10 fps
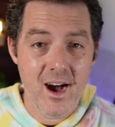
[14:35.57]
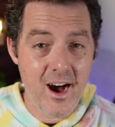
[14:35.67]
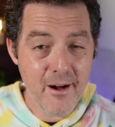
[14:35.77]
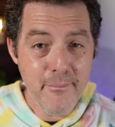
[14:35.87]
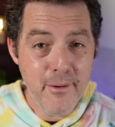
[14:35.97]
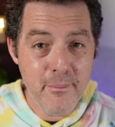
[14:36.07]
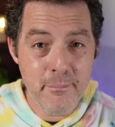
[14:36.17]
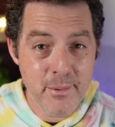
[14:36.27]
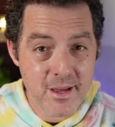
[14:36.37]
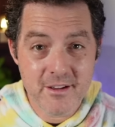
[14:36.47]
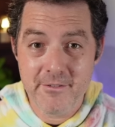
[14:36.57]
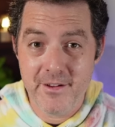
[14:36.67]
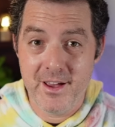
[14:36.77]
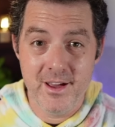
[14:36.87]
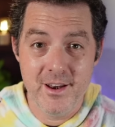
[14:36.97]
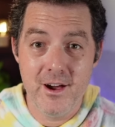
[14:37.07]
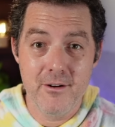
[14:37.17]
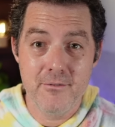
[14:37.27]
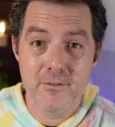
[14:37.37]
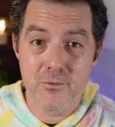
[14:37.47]
I'm a big fan
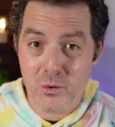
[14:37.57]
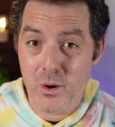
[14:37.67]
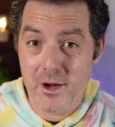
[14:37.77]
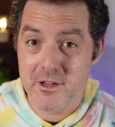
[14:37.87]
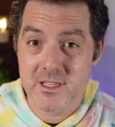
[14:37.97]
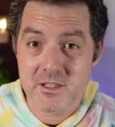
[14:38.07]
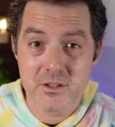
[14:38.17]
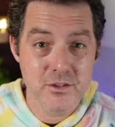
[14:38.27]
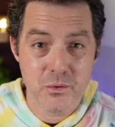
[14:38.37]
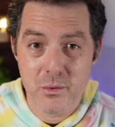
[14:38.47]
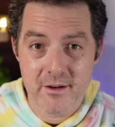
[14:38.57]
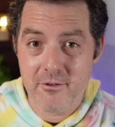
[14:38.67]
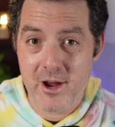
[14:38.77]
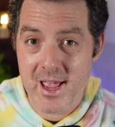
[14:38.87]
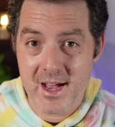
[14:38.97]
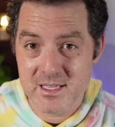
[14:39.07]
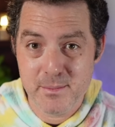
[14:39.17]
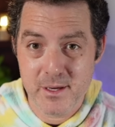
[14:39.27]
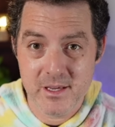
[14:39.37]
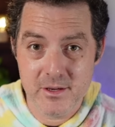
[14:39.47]
of requiring disclosure whenever AI is
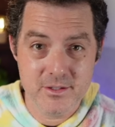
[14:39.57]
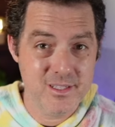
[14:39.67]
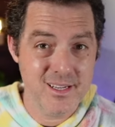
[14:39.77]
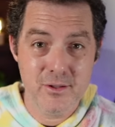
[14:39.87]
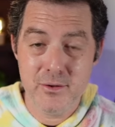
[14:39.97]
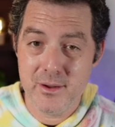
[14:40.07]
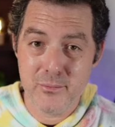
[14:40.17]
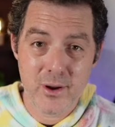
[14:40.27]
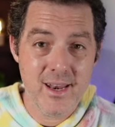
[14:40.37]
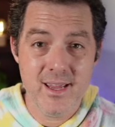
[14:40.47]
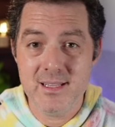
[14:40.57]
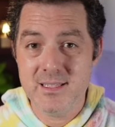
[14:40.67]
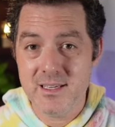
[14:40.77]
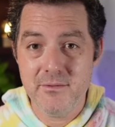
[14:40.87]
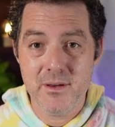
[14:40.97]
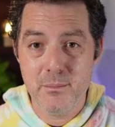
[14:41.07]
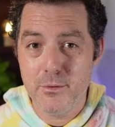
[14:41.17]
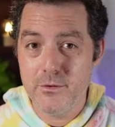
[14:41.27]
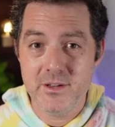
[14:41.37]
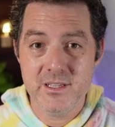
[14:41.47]
being used, including writing, TV,
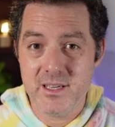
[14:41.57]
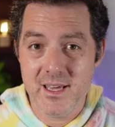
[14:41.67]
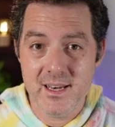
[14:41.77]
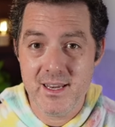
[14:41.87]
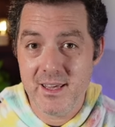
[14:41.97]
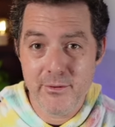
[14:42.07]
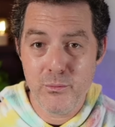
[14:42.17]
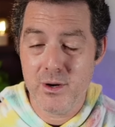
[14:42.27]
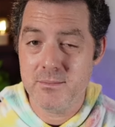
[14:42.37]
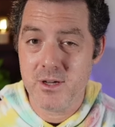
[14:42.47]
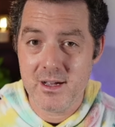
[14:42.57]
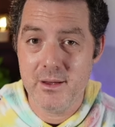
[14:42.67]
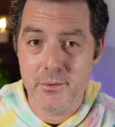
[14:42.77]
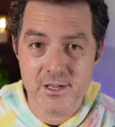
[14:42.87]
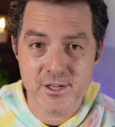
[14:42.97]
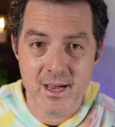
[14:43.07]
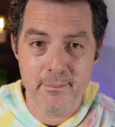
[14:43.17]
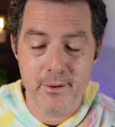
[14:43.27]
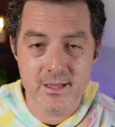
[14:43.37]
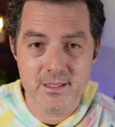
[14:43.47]
movies, and even when I'm talking with a
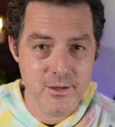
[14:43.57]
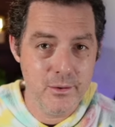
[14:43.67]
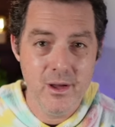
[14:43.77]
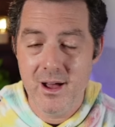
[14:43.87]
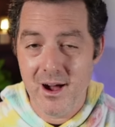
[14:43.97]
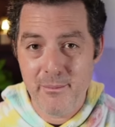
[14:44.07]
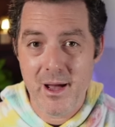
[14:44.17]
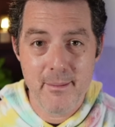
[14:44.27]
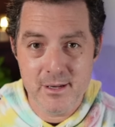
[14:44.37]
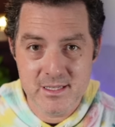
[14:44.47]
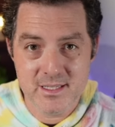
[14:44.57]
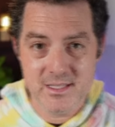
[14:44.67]
chatbot. So I'm happy to see